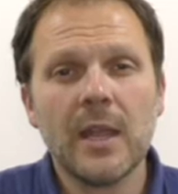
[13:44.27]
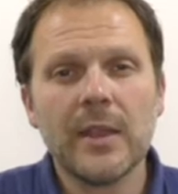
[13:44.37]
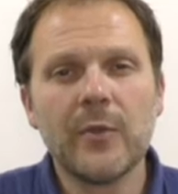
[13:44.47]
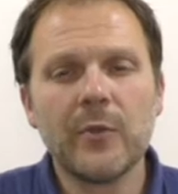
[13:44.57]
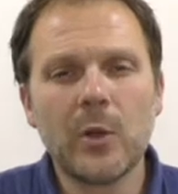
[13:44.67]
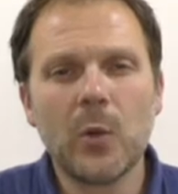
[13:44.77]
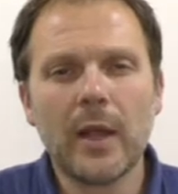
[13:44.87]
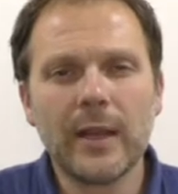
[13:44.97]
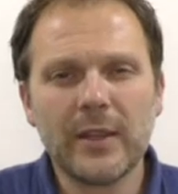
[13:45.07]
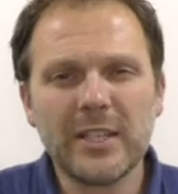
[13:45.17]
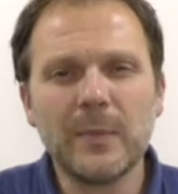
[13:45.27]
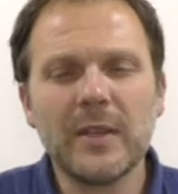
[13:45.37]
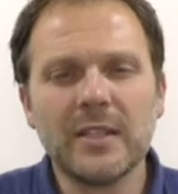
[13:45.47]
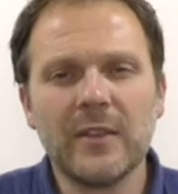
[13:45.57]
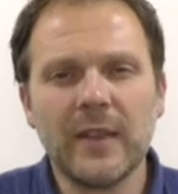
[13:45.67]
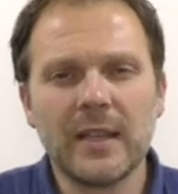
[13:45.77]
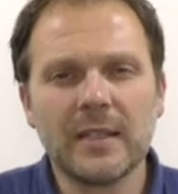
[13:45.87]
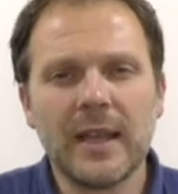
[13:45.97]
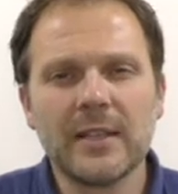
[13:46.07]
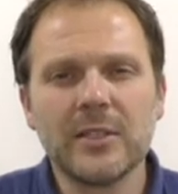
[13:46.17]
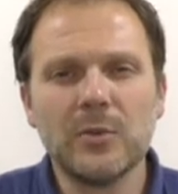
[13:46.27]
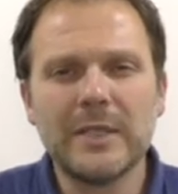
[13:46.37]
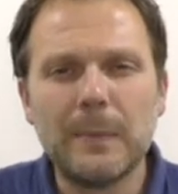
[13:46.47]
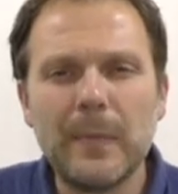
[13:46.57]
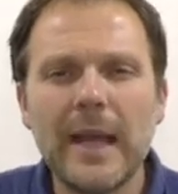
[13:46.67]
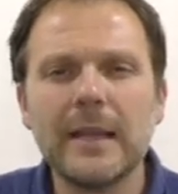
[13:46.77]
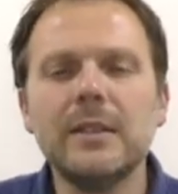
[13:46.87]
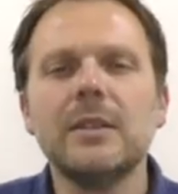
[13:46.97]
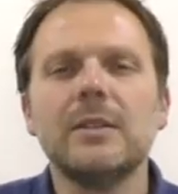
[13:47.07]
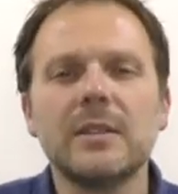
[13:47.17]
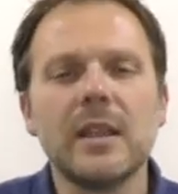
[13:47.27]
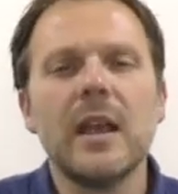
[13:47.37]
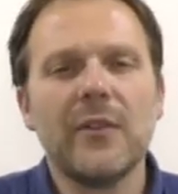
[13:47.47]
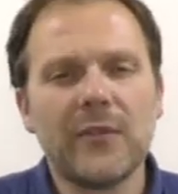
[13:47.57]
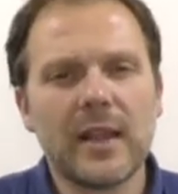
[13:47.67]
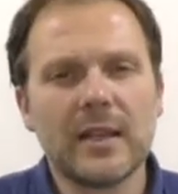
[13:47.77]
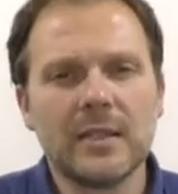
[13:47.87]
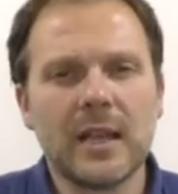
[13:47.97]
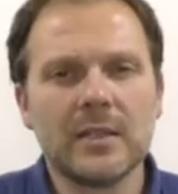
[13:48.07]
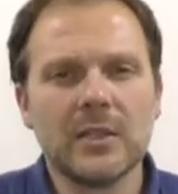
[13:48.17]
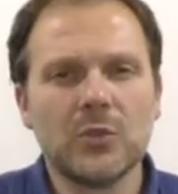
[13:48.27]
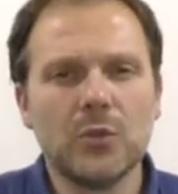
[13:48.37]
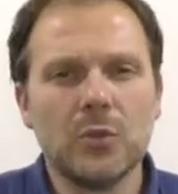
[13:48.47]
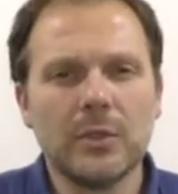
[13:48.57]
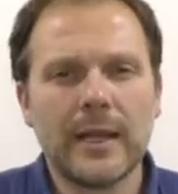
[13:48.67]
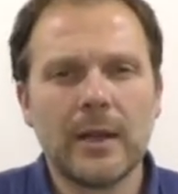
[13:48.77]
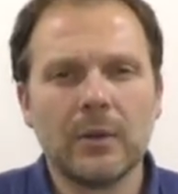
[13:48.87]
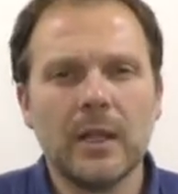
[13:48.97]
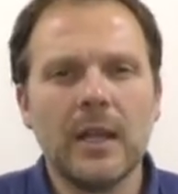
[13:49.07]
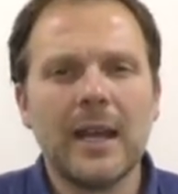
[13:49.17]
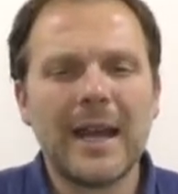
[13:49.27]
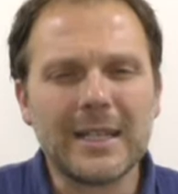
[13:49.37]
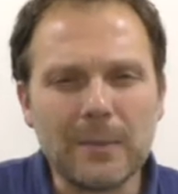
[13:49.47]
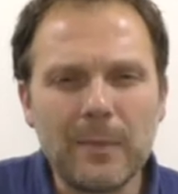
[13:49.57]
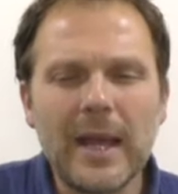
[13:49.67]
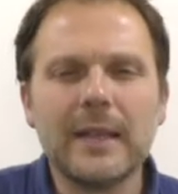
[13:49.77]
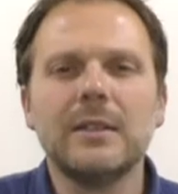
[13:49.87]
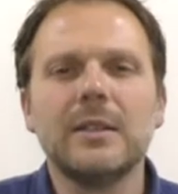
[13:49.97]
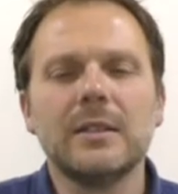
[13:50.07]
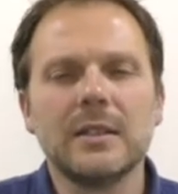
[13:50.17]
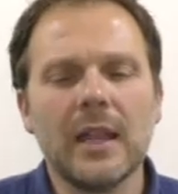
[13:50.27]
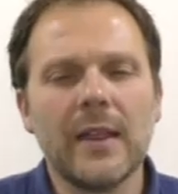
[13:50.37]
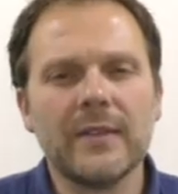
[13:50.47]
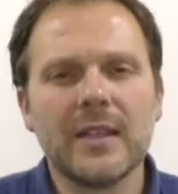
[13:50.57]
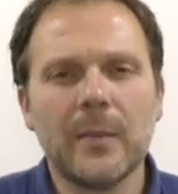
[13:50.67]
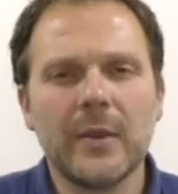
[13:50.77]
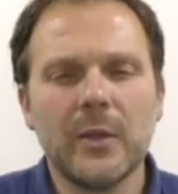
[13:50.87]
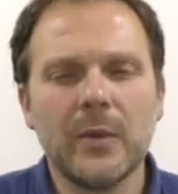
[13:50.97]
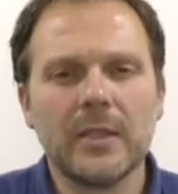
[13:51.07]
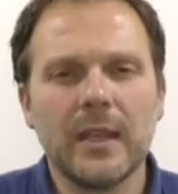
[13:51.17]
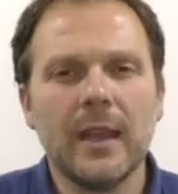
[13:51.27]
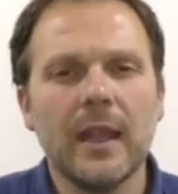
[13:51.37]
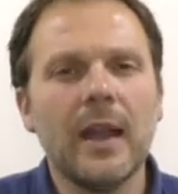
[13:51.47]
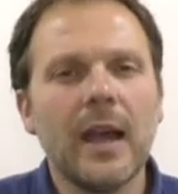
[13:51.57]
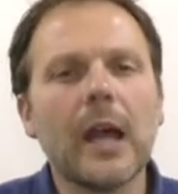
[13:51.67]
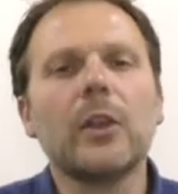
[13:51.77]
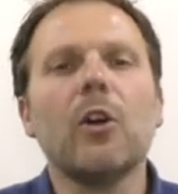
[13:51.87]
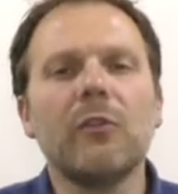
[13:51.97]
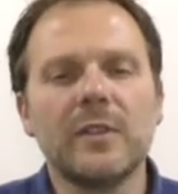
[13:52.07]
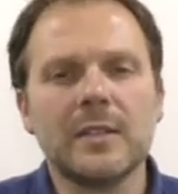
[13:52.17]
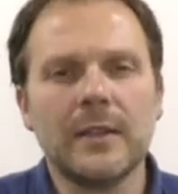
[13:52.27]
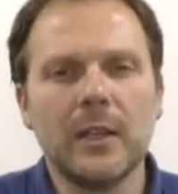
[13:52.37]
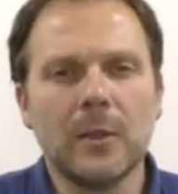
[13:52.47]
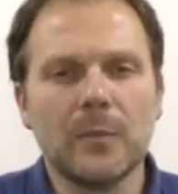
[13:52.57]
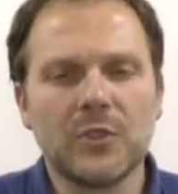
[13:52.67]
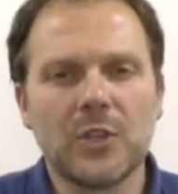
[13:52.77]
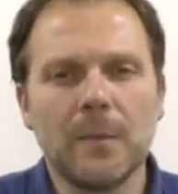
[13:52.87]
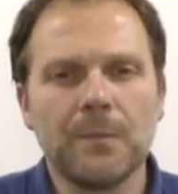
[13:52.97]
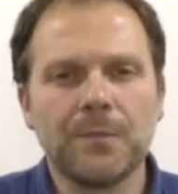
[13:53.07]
They require the specifics there, so dependents flexi access drawdown, a dependents lifetime annuity, and obviously the lump sum.